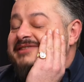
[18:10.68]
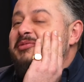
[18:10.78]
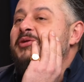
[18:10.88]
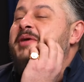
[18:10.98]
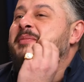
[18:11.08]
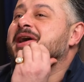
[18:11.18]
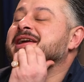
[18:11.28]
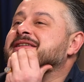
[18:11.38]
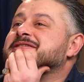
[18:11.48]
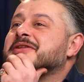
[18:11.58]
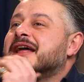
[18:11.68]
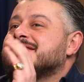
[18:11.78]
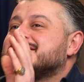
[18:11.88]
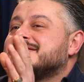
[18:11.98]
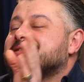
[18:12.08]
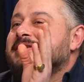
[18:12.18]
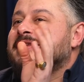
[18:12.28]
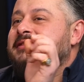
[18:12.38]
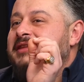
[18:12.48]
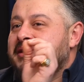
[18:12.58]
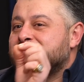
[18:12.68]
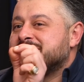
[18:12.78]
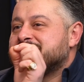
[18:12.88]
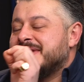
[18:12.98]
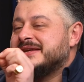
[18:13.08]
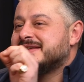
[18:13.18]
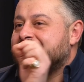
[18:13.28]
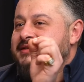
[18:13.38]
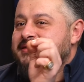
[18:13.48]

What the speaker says: blown my mind. So that's like the numbers make sense.